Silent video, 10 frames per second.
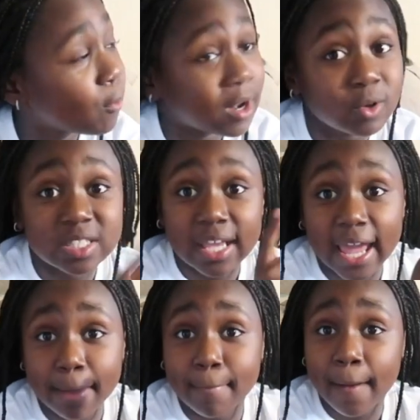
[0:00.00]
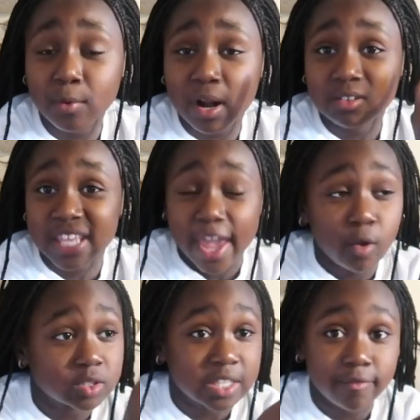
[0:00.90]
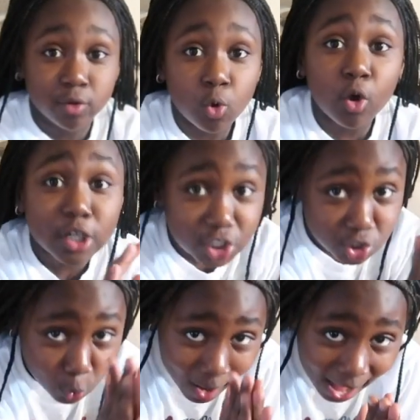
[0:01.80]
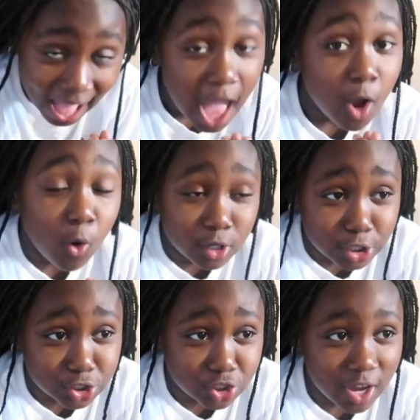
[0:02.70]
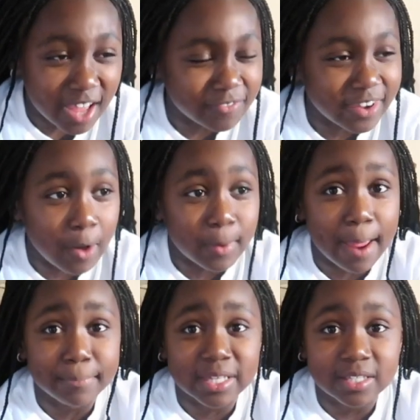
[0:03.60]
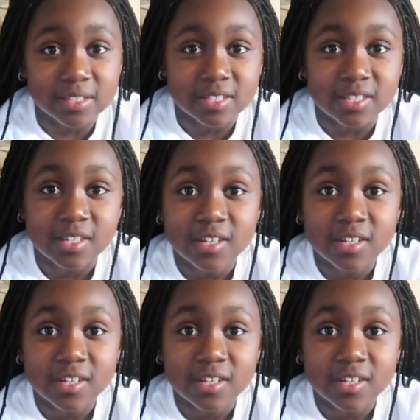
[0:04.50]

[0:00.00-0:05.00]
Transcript: When I was 8%. Konnichiwa. I forgot what that means.